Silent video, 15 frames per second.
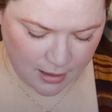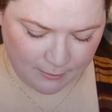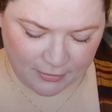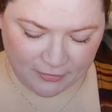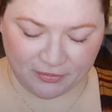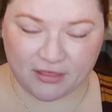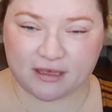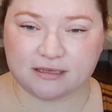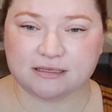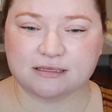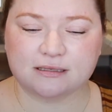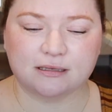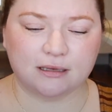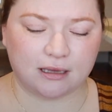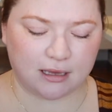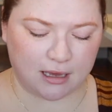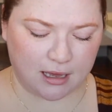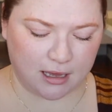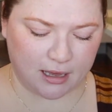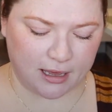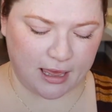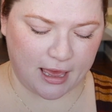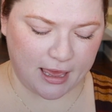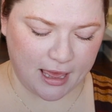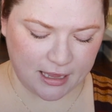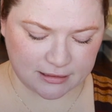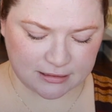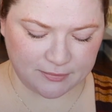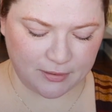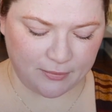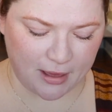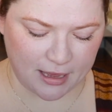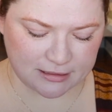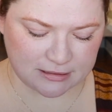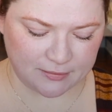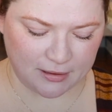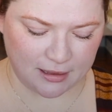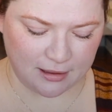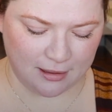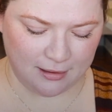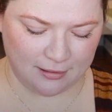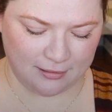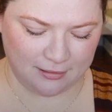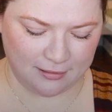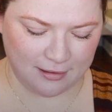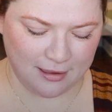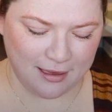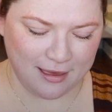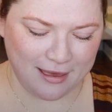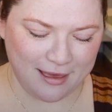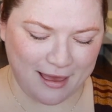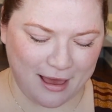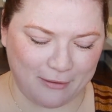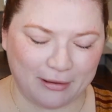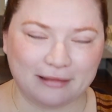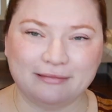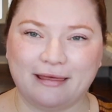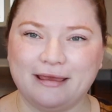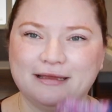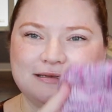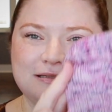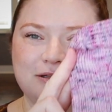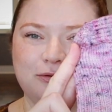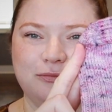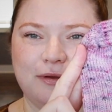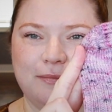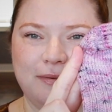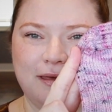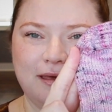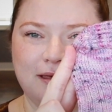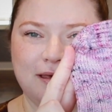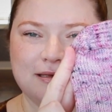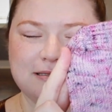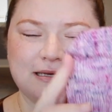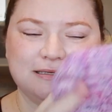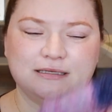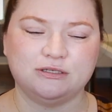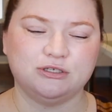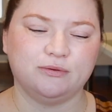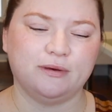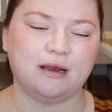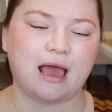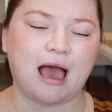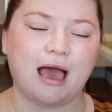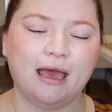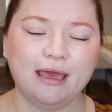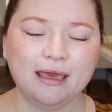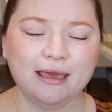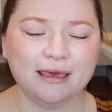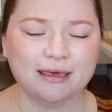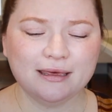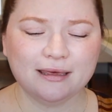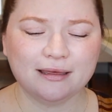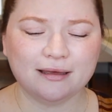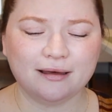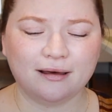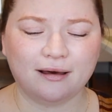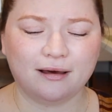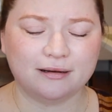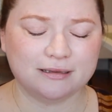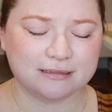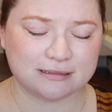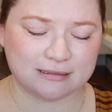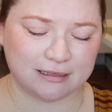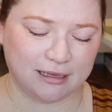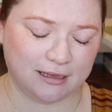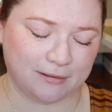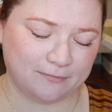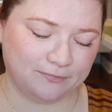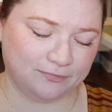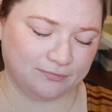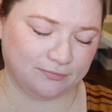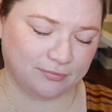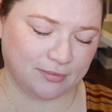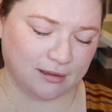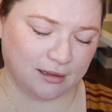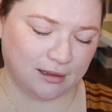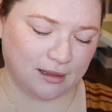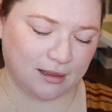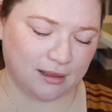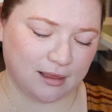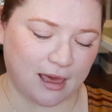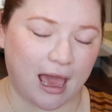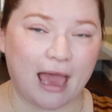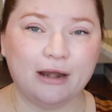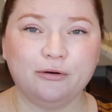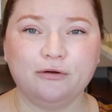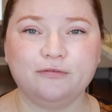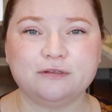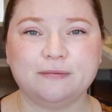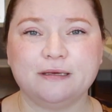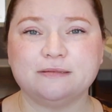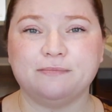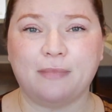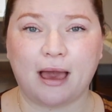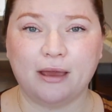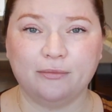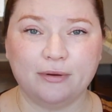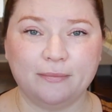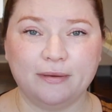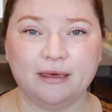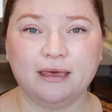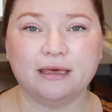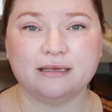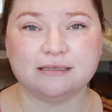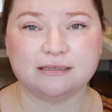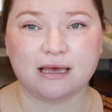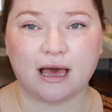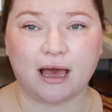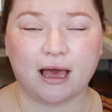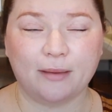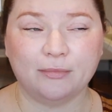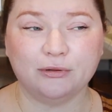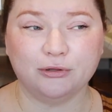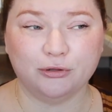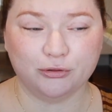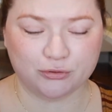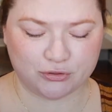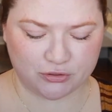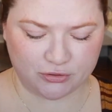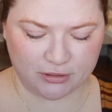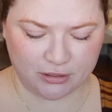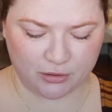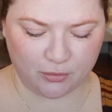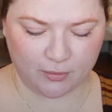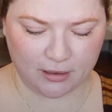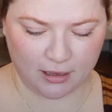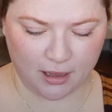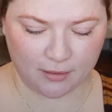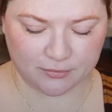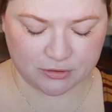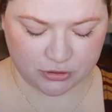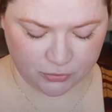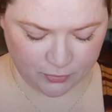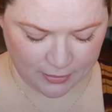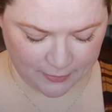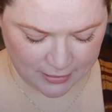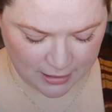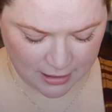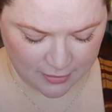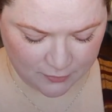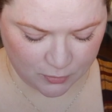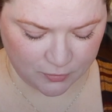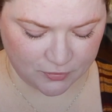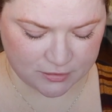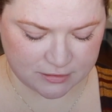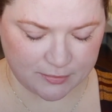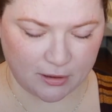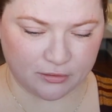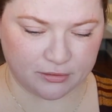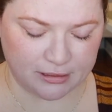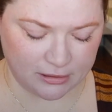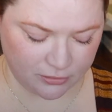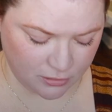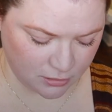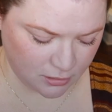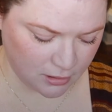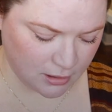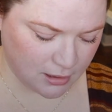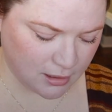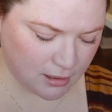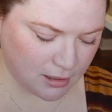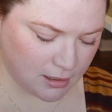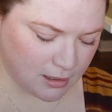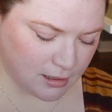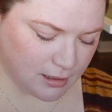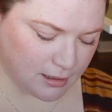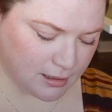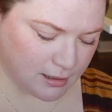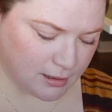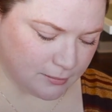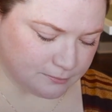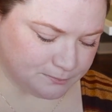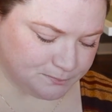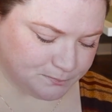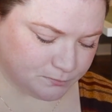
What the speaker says: But this, I had some people ask me how I liked the ribbing, because I did do it. I honestly, I don't know if it's because my ribbing is, I'm a looser knitter when it comes to ribbing, even with a smaller needle. I